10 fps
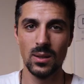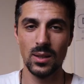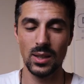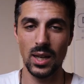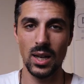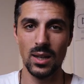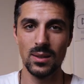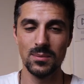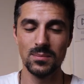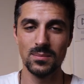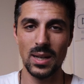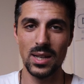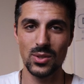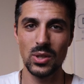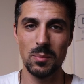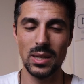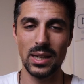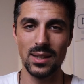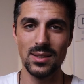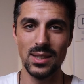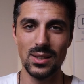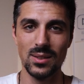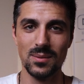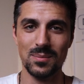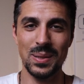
Yeah, I scream like a seagull.